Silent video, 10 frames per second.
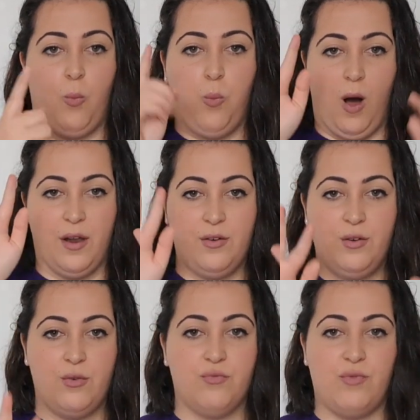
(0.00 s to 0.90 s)
One
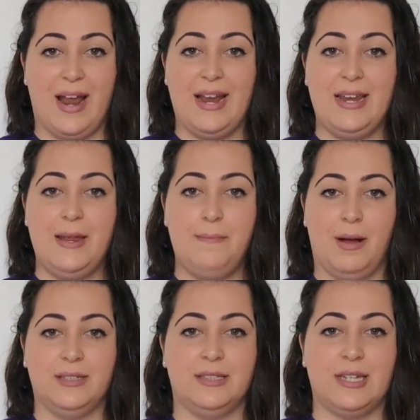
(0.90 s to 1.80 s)
rainy
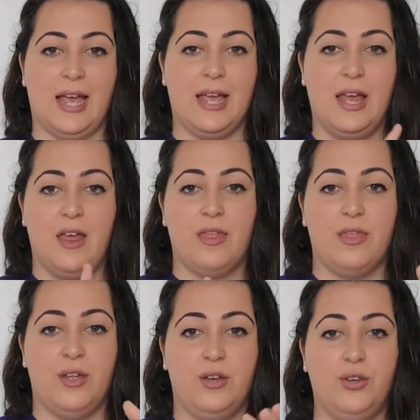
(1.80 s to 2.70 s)
Monday,
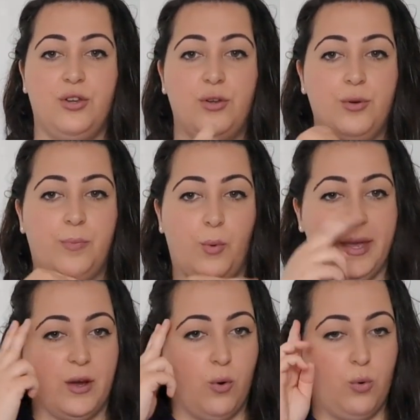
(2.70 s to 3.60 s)
the new
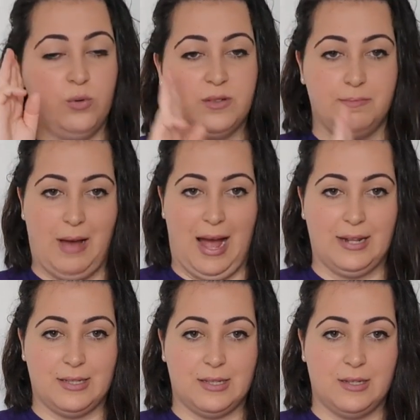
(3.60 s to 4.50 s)
boy called Matt
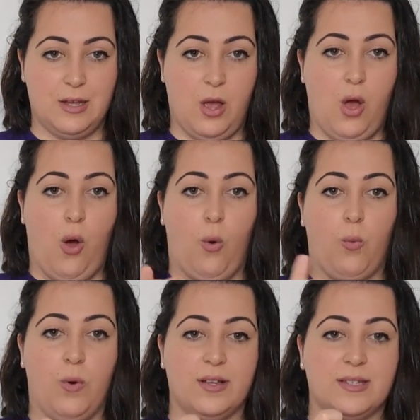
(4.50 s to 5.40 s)

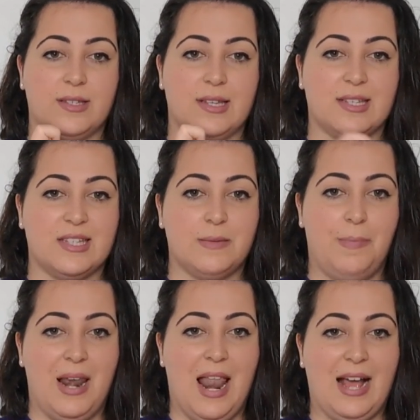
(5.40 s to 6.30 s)
was
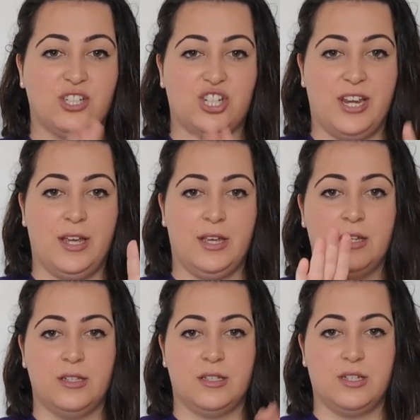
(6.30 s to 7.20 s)
splashing
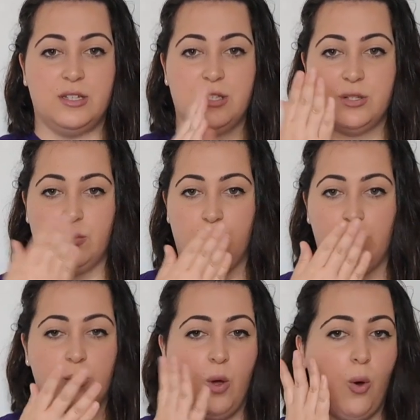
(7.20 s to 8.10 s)
to
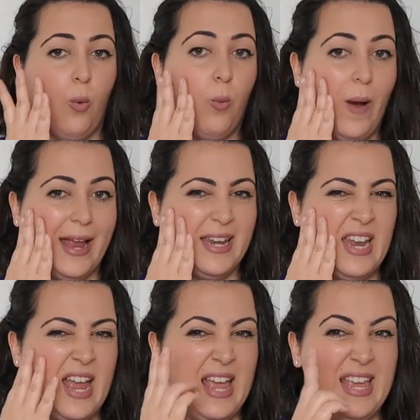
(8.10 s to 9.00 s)
school when
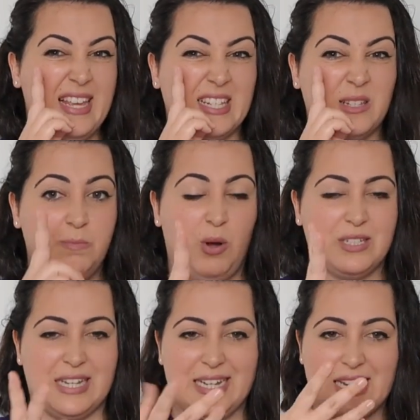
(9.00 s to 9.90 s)
he
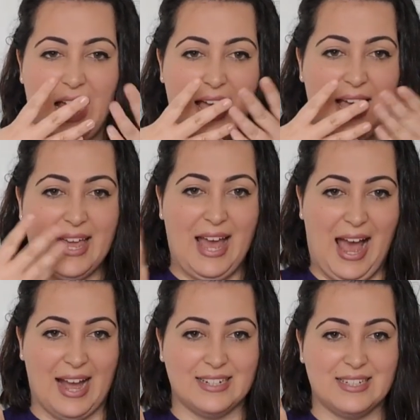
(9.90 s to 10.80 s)
spotted a cat.